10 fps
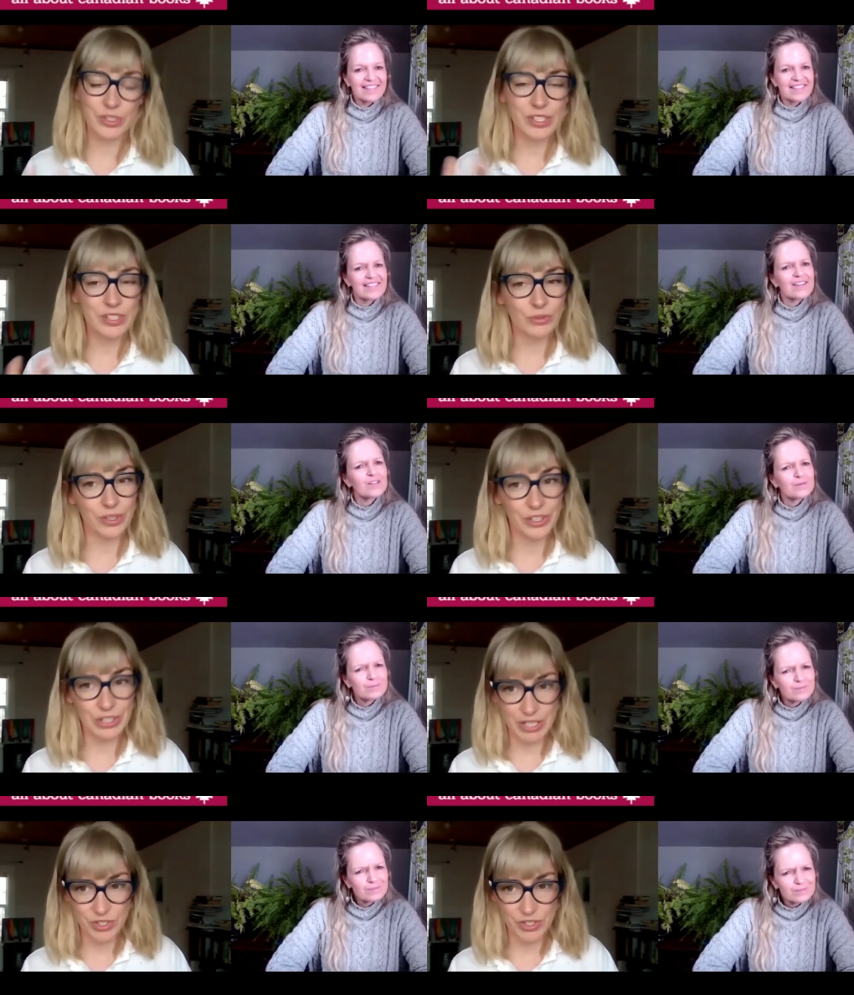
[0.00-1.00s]
Speaker 1: which is a really
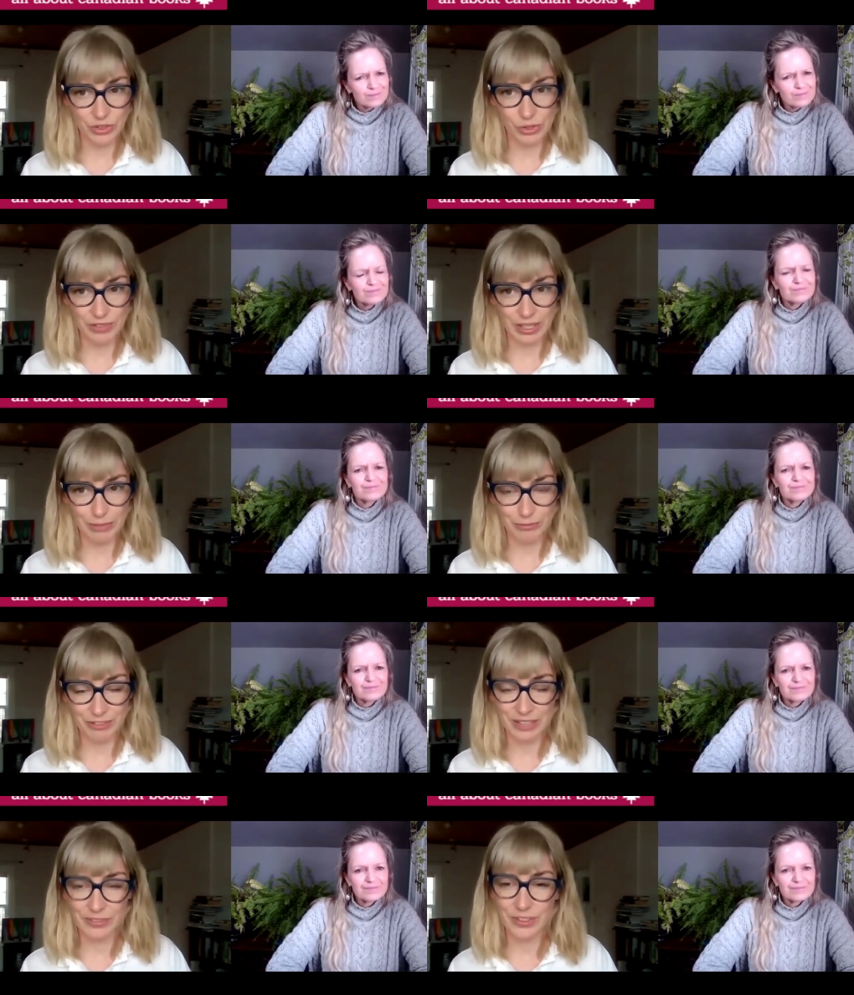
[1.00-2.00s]
traditional
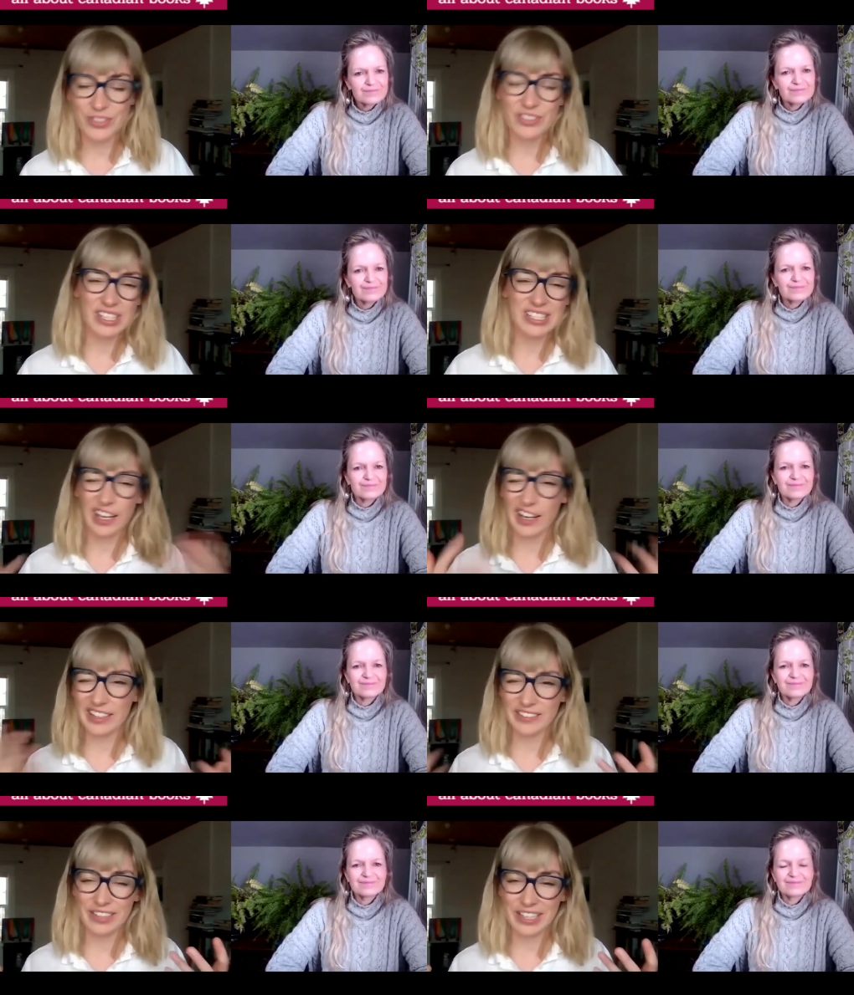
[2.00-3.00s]
Newfoundland flavor. So that's
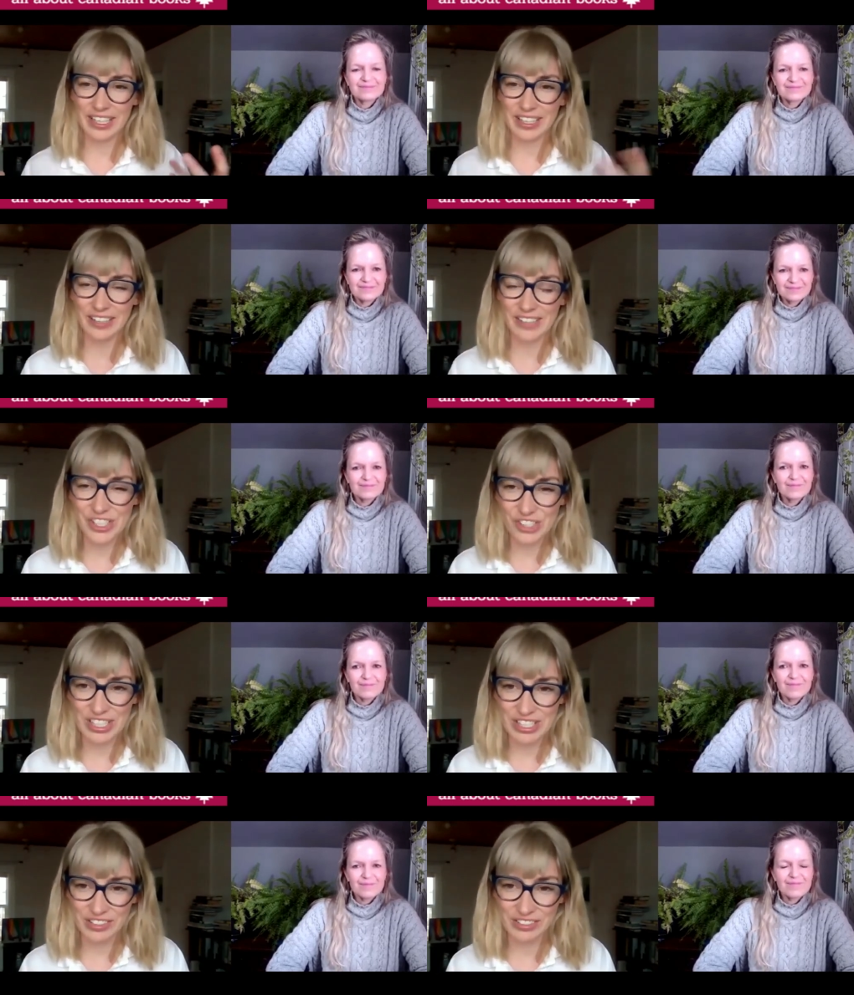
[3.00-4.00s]
kind of what I what I
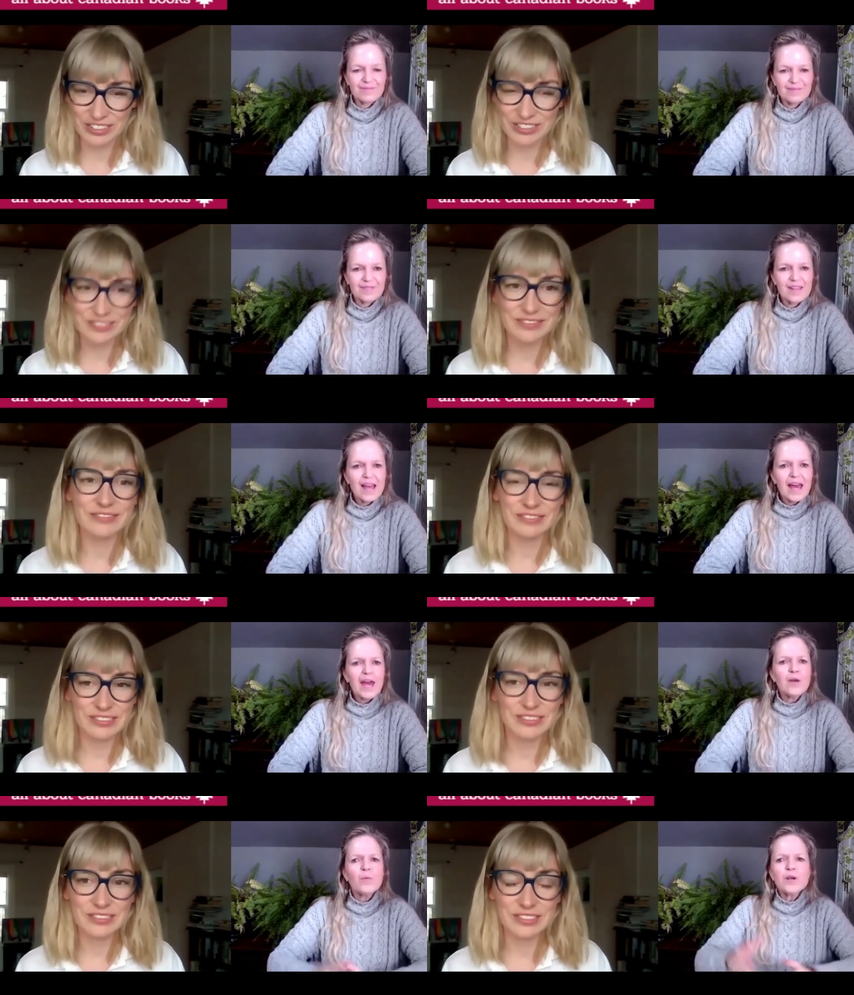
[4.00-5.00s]
tried to do.
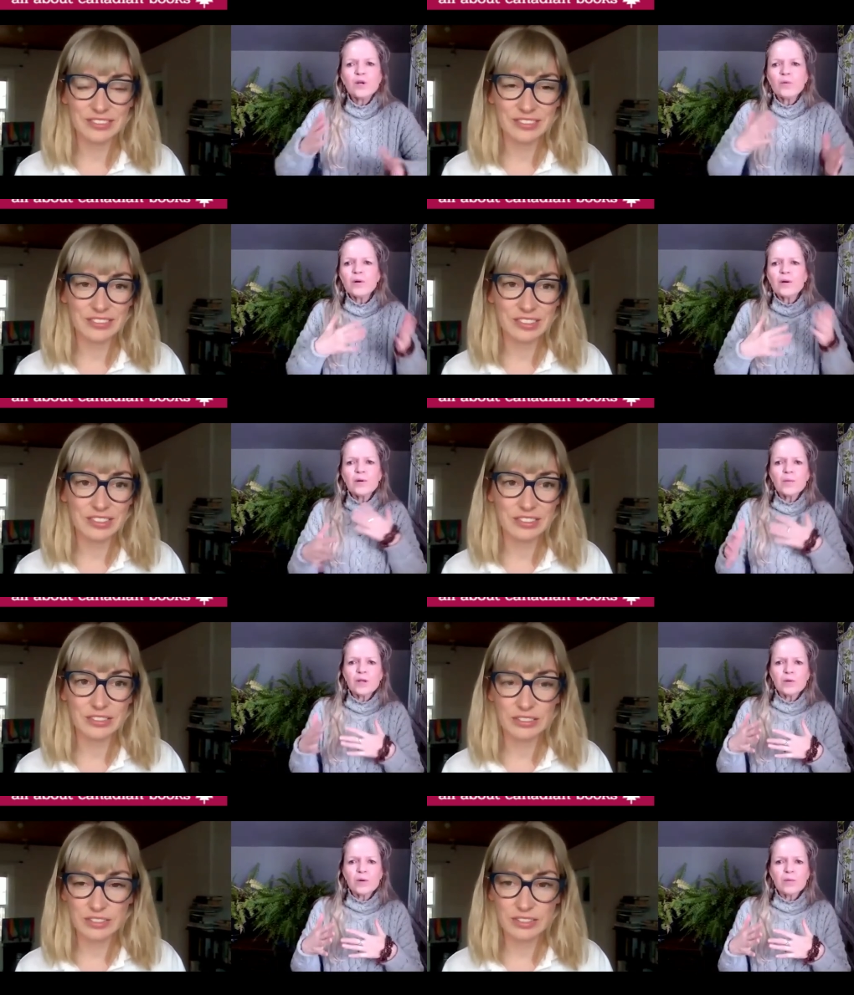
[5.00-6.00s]
Speaker 2: And when you were when
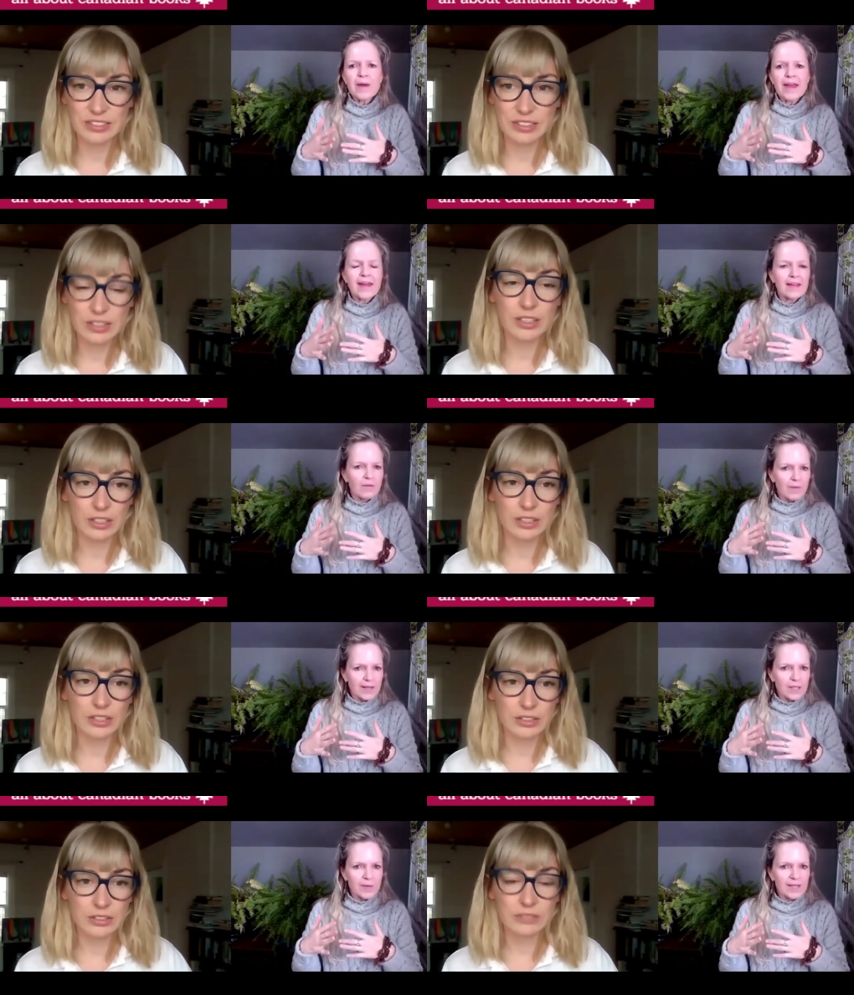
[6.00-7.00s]
you were making the
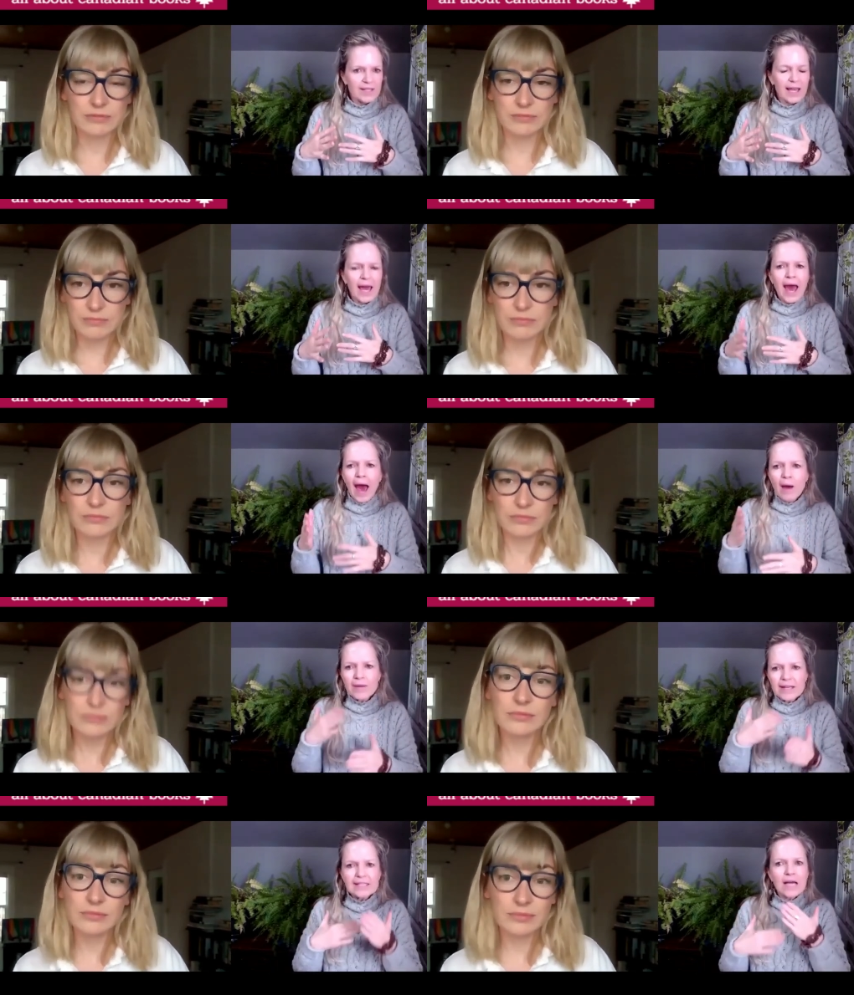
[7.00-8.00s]
recipes, like how
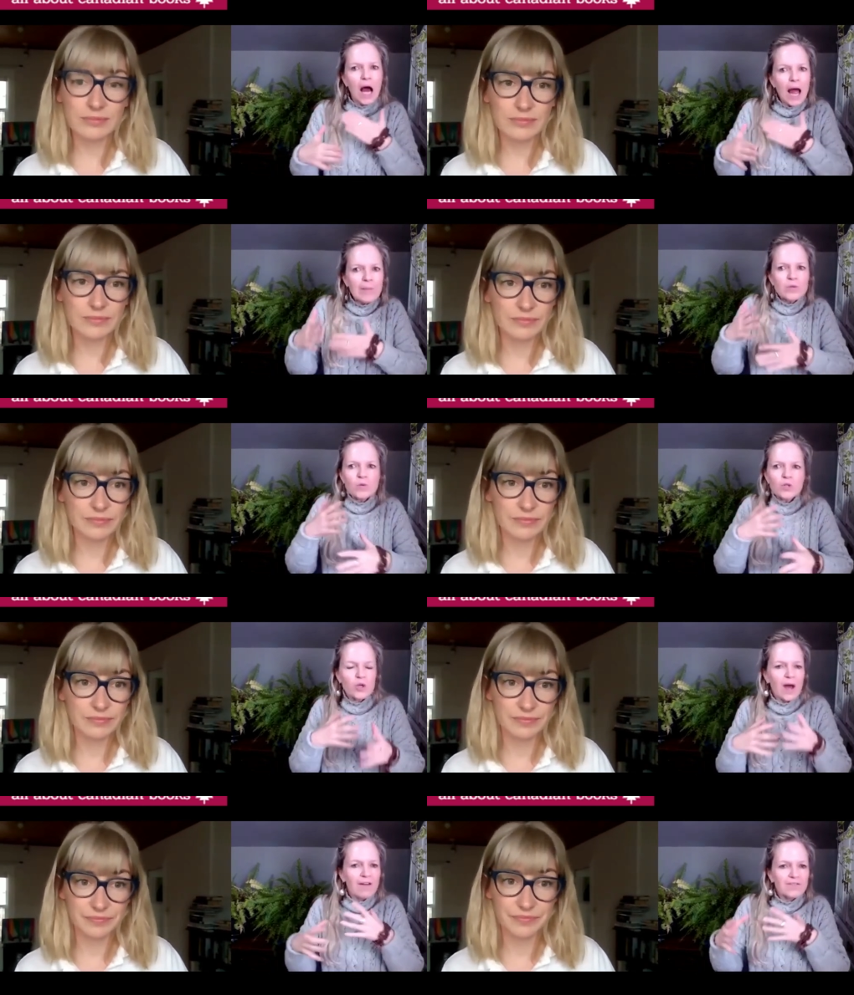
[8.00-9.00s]
many times would you
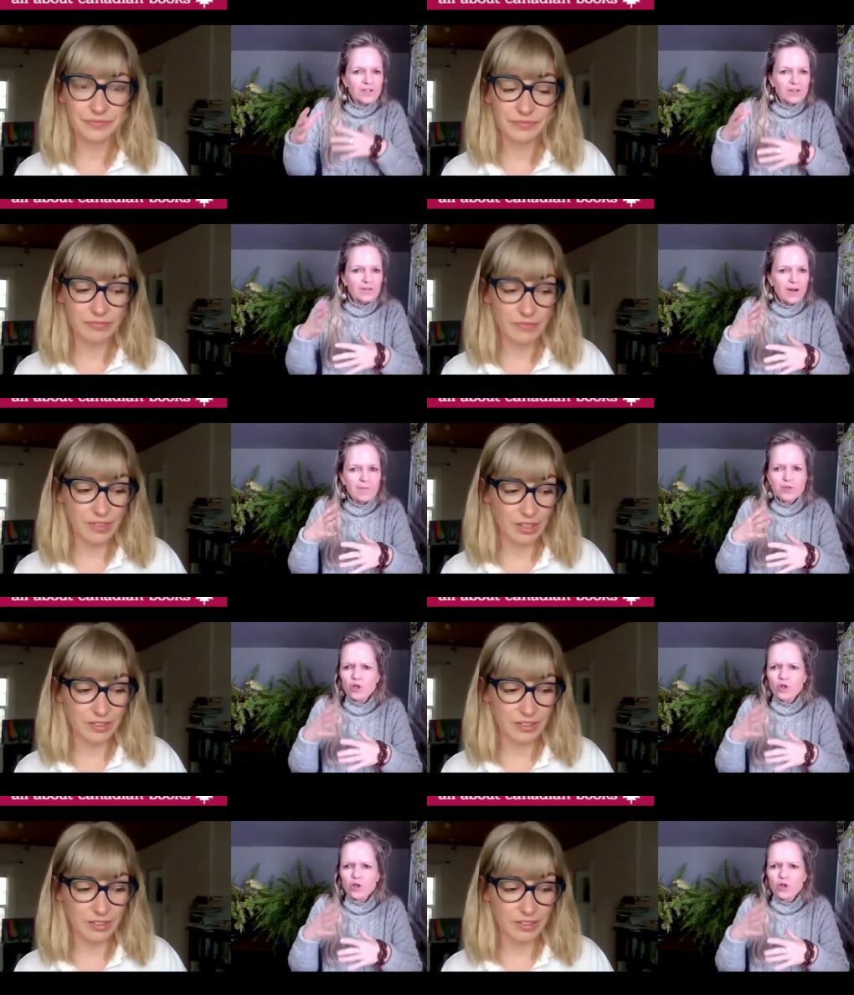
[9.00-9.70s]
have to? I'm